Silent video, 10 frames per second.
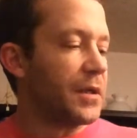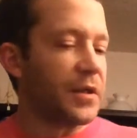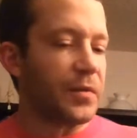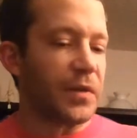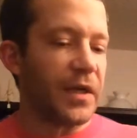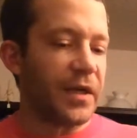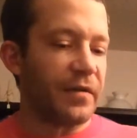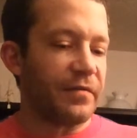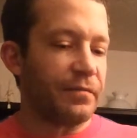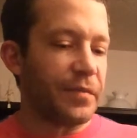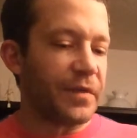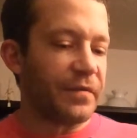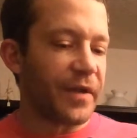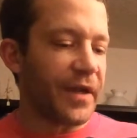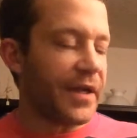Then we have B
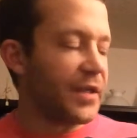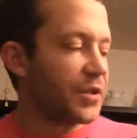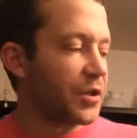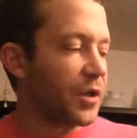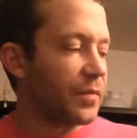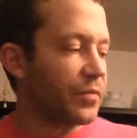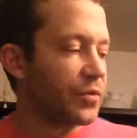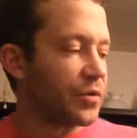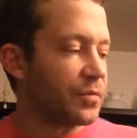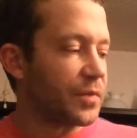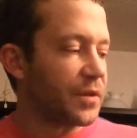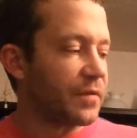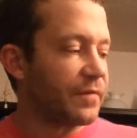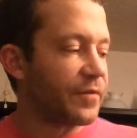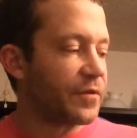flat, A sharp, which would be
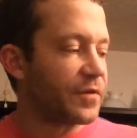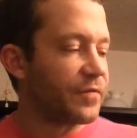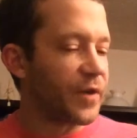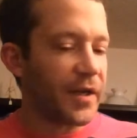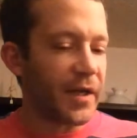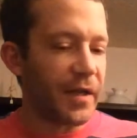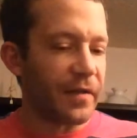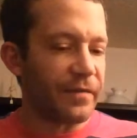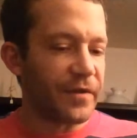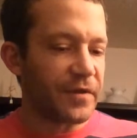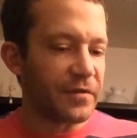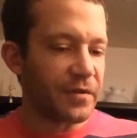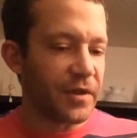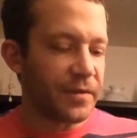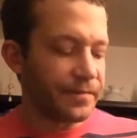the 1st fret on the 5th
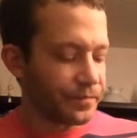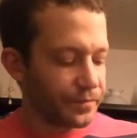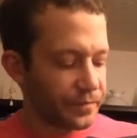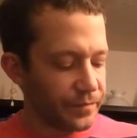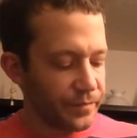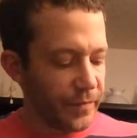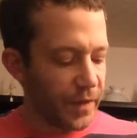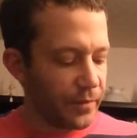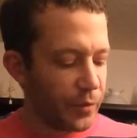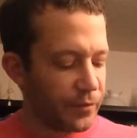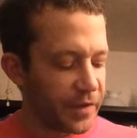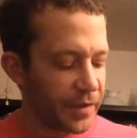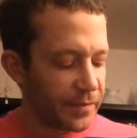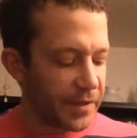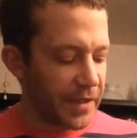string. Moving
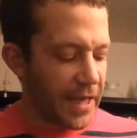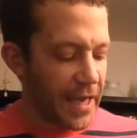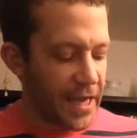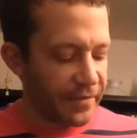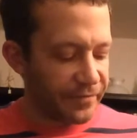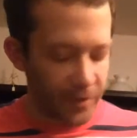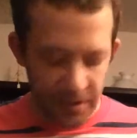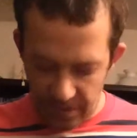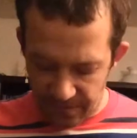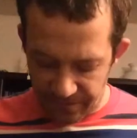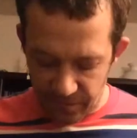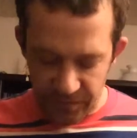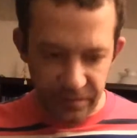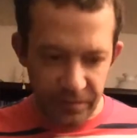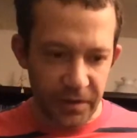up to the 8th fret on the
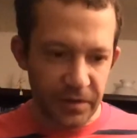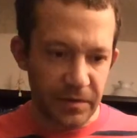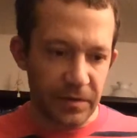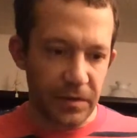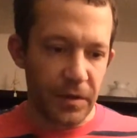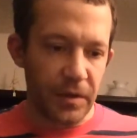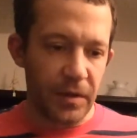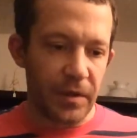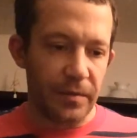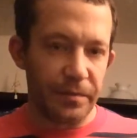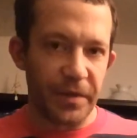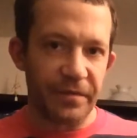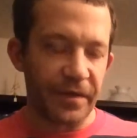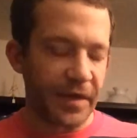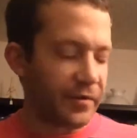4th string, B
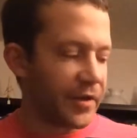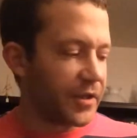flat or